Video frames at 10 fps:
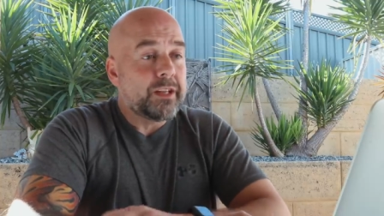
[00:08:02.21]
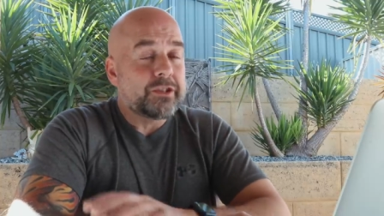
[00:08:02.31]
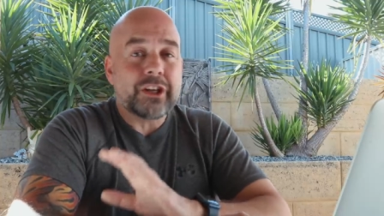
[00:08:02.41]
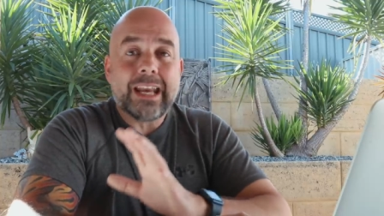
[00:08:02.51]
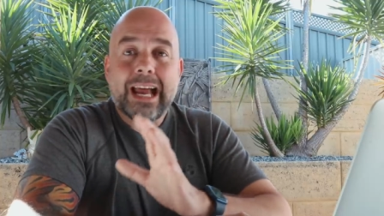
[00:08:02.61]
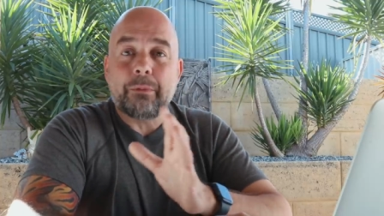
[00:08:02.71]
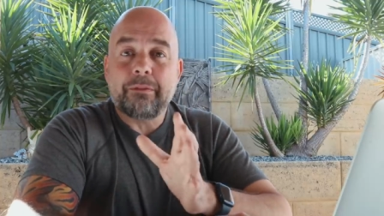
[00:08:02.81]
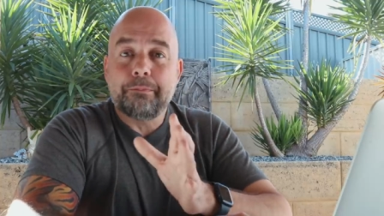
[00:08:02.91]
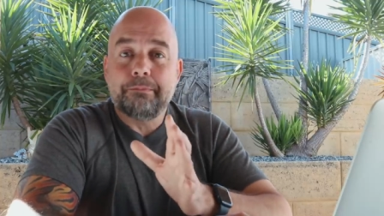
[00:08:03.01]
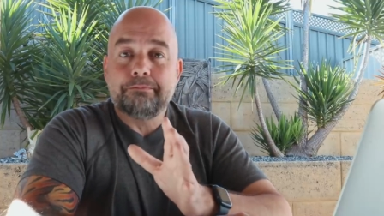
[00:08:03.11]
So now
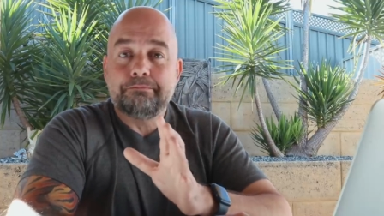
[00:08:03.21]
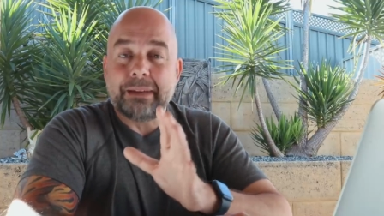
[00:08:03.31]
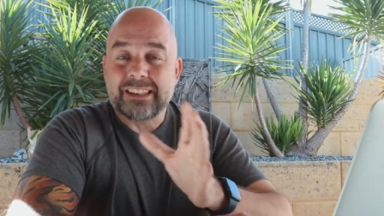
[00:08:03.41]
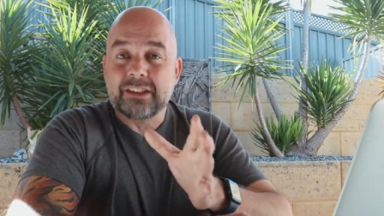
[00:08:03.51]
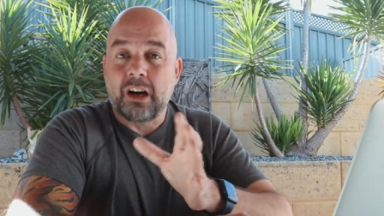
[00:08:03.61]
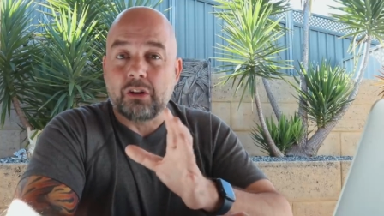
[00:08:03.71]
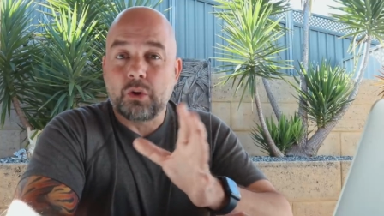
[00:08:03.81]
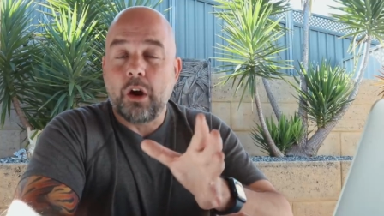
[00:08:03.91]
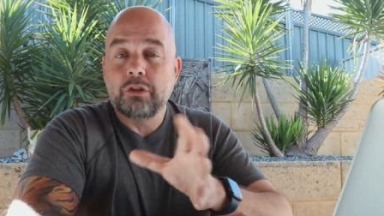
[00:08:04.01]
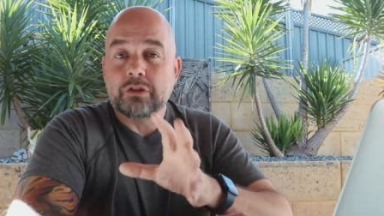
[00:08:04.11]
we've picked our
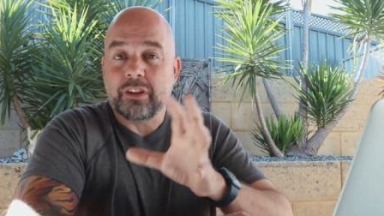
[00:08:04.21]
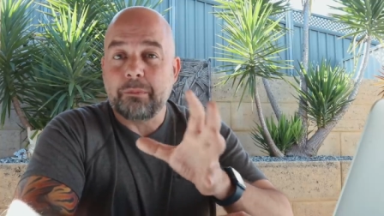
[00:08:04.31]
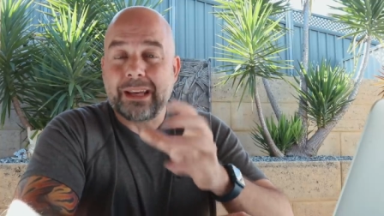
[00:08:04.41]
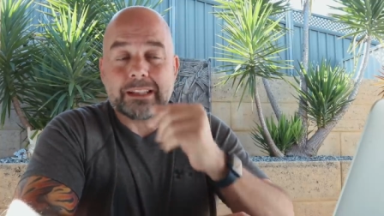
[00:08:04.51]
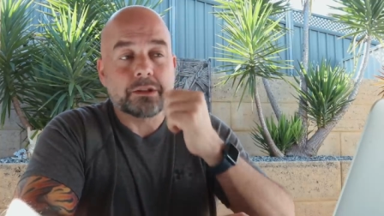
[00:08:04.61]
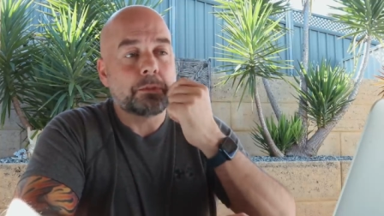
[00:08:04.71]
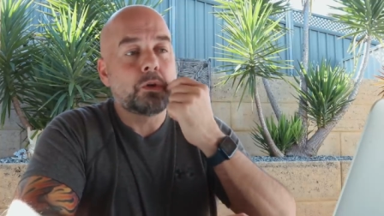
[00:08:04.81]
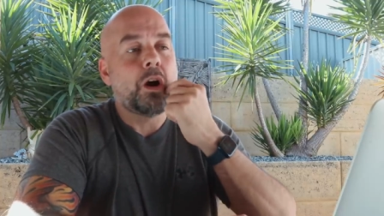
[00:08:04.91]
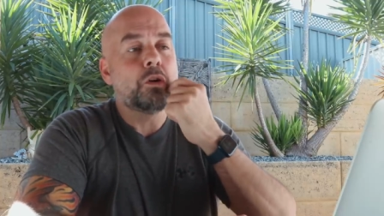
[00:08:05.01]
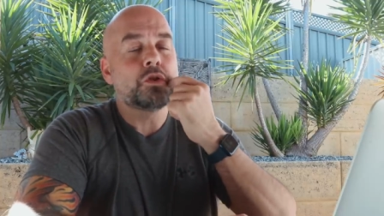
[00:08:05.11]
quote or you pick some
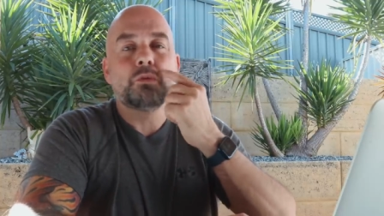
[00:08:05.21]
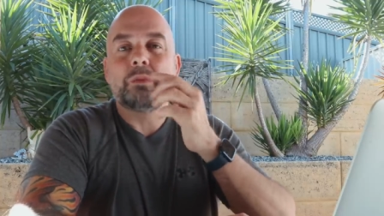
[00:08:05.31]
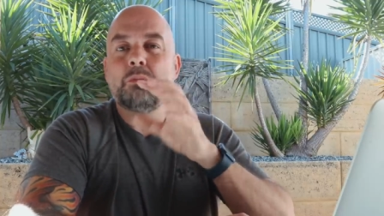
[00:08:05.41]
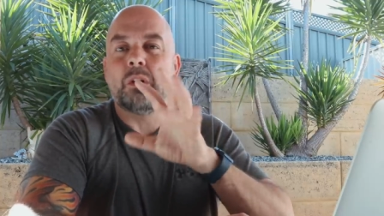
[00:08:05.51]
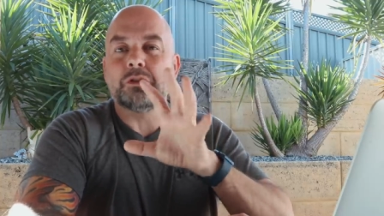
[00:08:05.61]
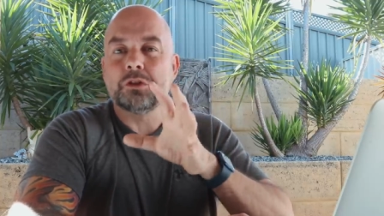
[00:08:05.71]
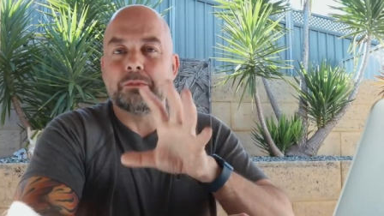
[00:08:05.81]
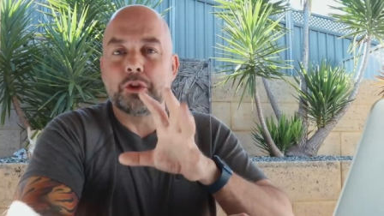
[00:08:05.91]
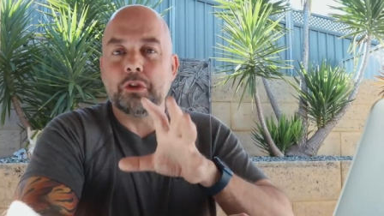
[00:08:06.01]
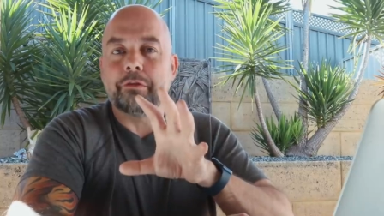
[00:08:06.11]
quotes, we want
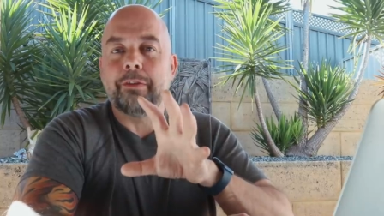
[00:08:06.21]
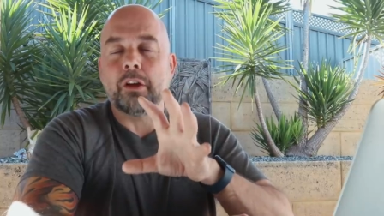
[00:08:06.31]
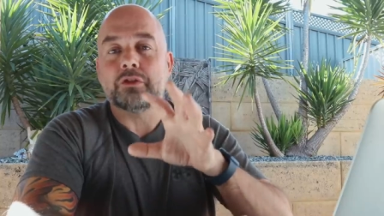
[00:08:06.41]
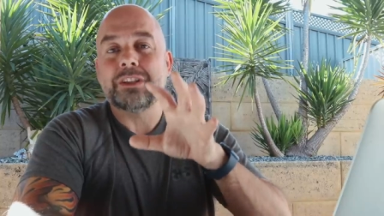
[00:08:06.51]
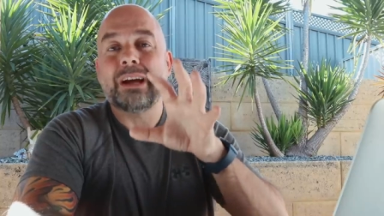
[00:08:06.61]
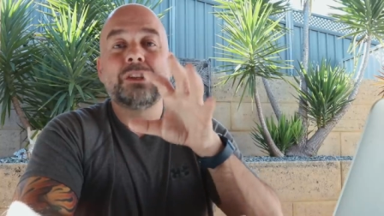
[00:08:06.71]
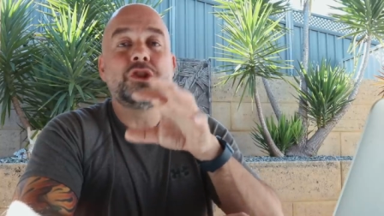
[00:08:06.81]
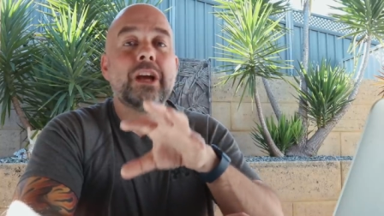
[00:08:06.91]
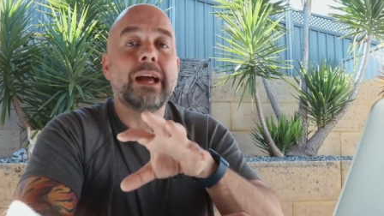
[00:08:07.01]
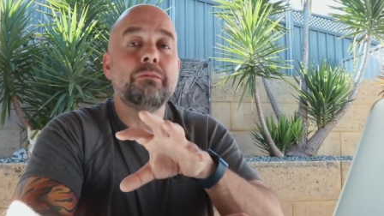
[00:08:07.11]
some good fonts. Now in
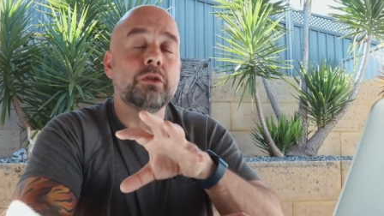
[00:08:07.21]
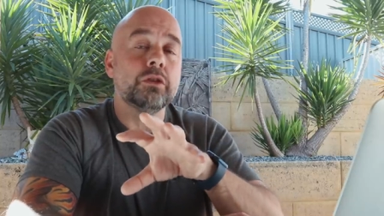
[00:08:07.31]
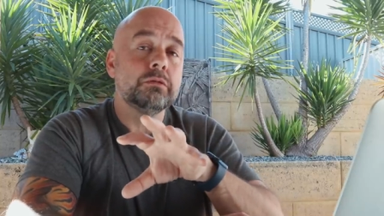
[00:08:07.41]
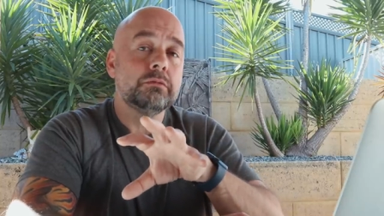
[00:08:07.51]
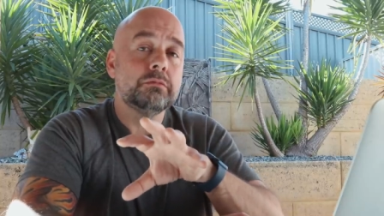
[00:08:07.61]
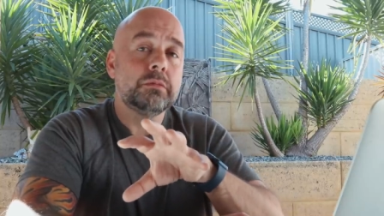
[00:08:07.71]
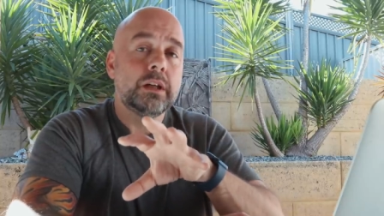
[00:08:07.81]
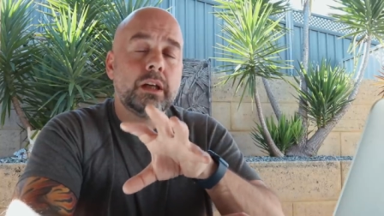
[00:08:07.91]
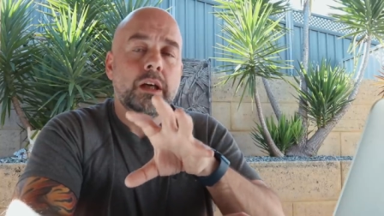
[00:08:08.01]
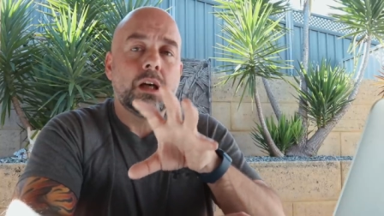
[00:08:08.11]
general,
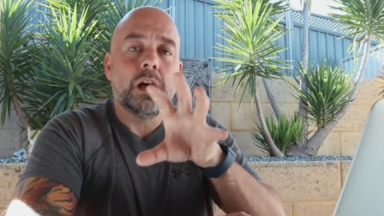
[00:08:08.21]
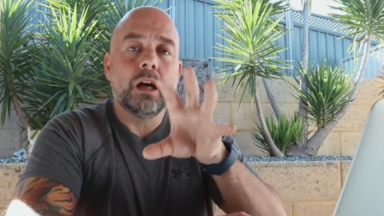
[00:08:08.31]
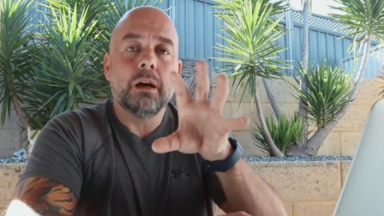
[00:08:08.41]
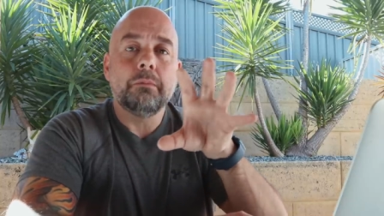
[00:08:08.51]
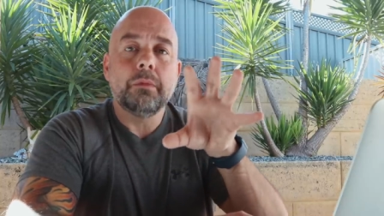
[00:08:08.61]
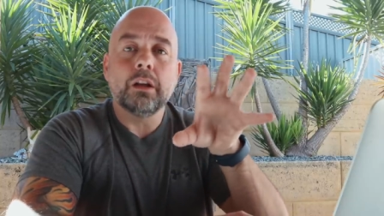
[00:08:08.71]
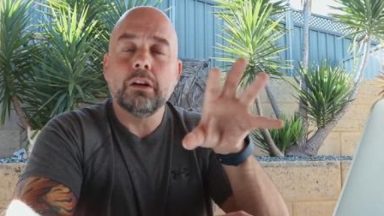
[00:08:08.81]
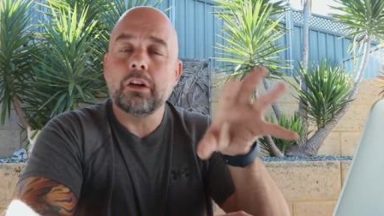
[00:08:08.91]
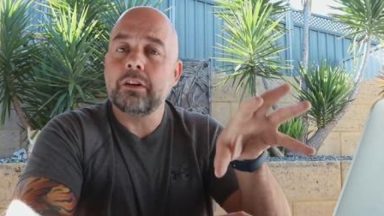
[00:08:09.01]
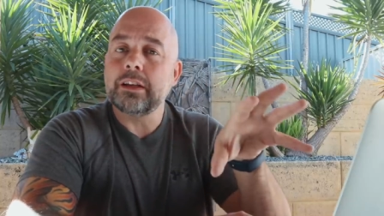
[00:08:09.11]
um, a
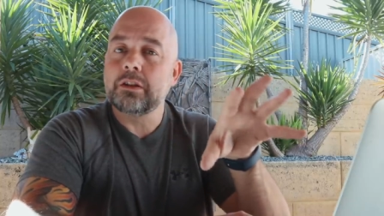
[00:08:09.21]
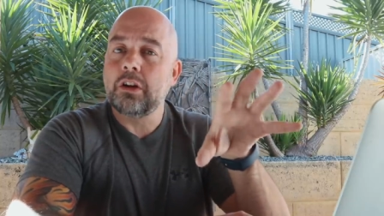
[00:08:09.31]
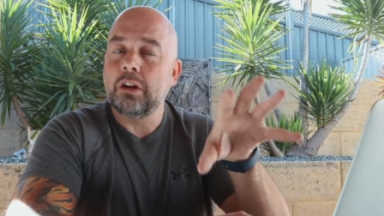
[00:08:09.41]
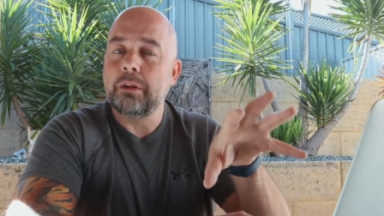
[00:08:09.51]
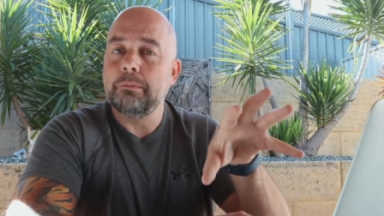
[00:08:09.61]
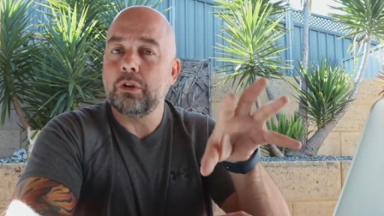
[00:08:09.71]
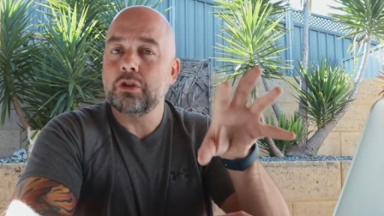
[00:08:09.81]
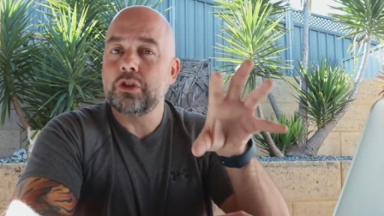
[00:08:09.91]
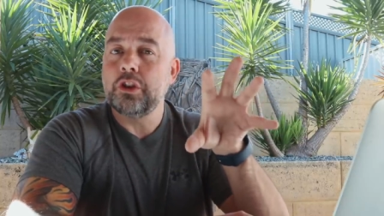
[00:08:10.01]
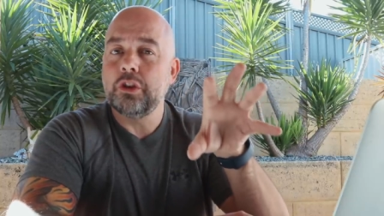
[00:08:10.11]
lot of these colouring
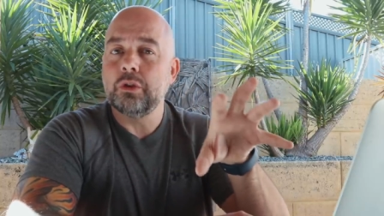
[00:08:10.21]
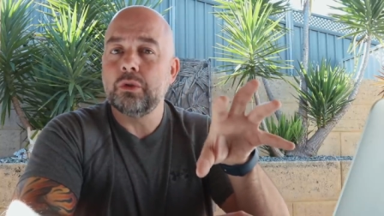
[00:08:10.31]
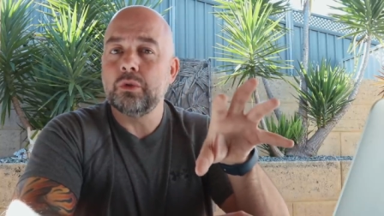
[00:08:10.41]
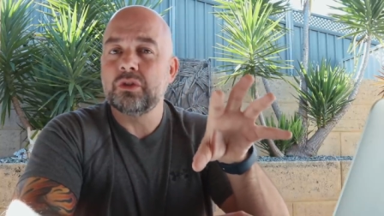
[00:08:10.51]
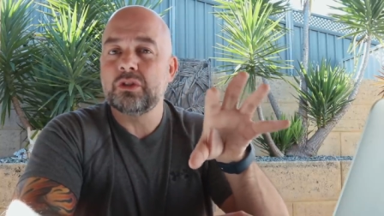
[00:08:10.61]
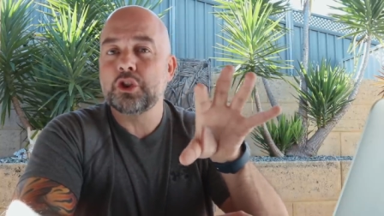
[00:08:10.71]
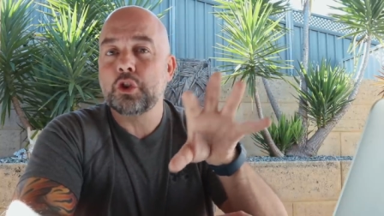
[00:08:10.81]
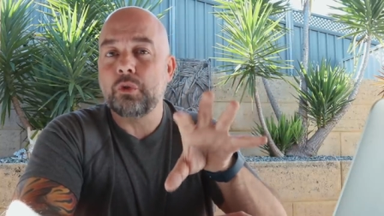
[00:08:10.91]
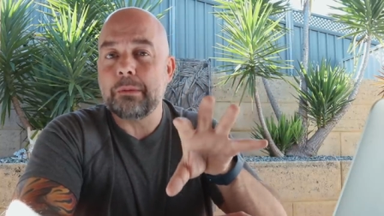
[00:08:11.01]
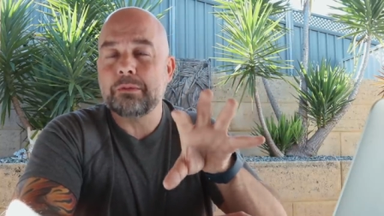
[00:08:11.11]
books use
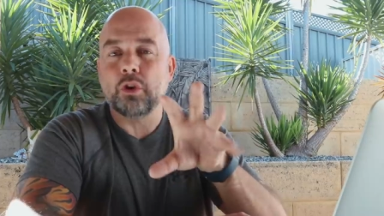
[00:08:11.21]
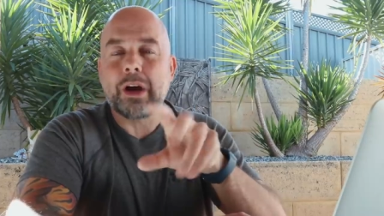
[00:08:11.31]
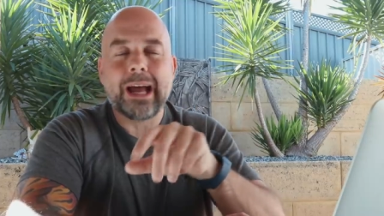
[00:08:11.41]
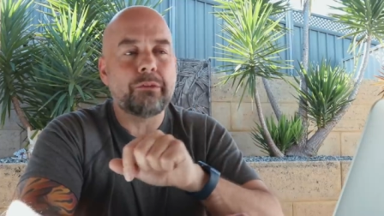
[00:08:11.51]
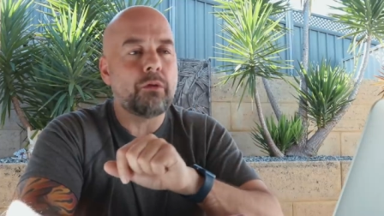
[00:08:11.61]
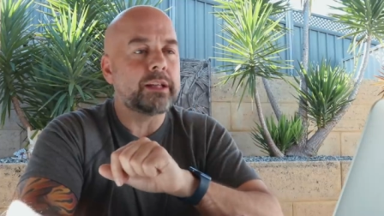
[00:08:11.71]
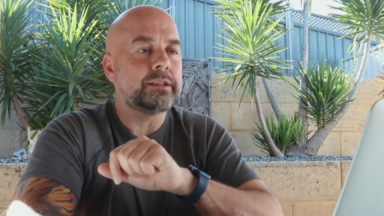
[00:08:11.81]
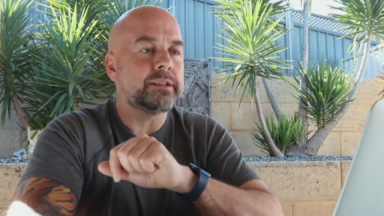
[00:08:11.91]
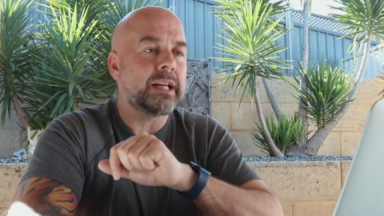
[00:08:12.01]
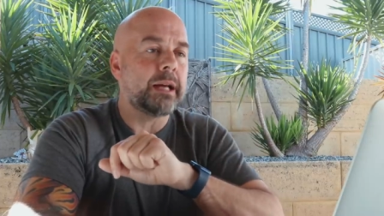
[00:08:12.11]
script or
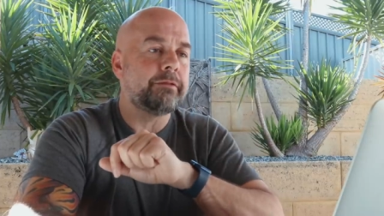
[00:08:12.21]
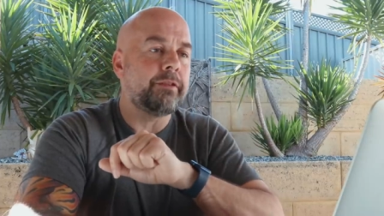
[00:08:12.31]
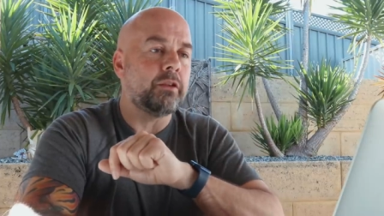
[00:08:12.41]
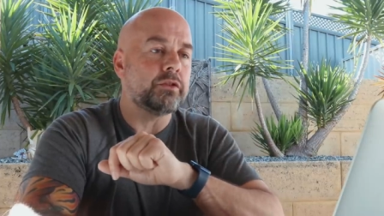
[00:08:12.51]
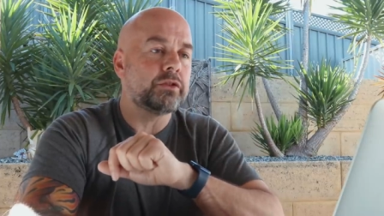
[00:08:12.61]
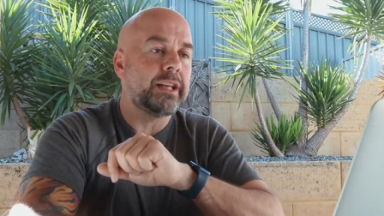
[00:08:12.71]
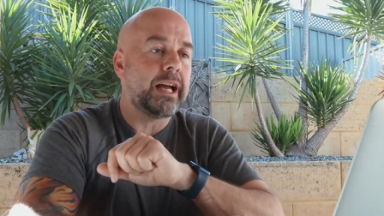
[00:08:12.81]
handwriting type fonts.